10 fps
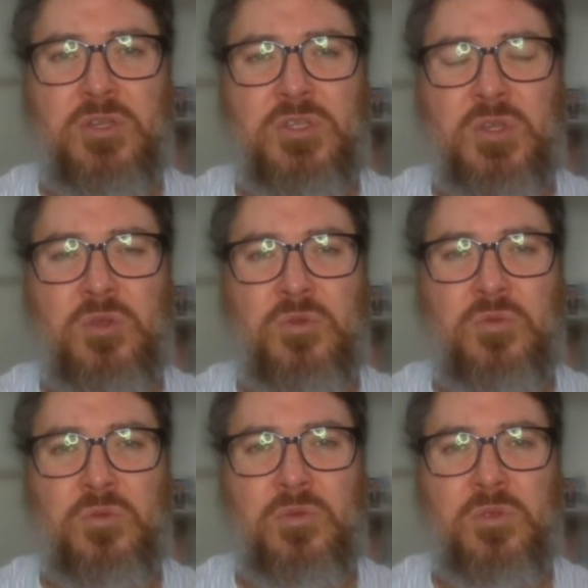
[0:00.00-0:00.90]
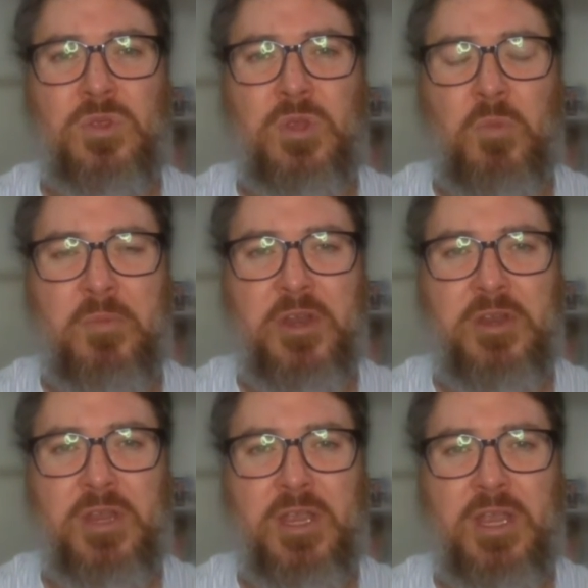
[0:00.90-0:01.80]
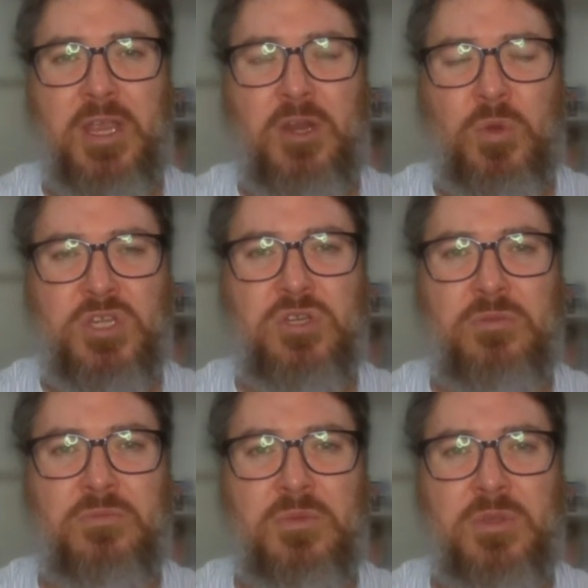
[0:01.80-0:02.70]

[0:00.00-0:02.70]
to the woman in question.